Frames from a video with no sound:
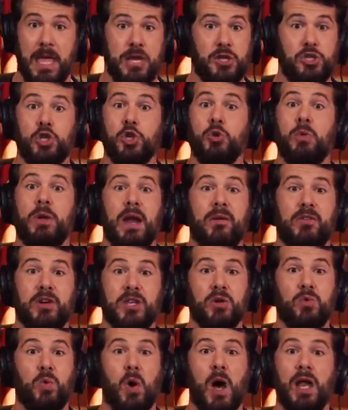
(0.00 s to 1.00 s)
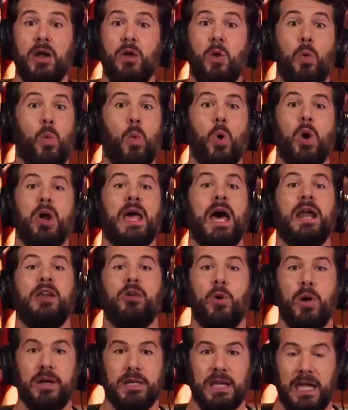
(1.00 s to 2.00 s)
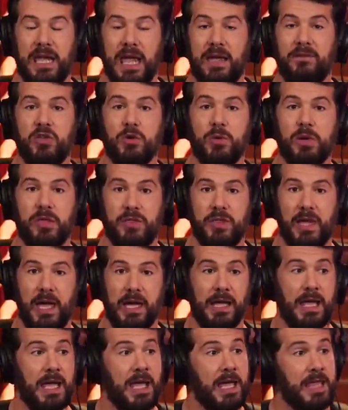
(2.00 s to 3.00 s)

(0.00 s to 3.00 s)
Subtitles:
and do whatever you want. We're not going to give you a thing.